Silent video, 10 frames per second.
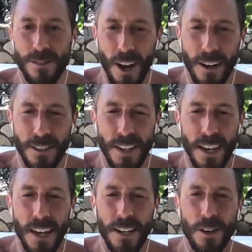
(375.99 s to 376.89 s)
dogs.
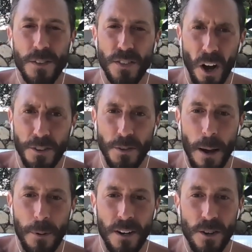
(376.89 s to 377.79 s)
Could this also
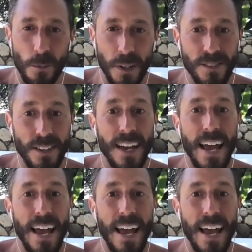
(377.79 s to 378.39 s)
happen in humans?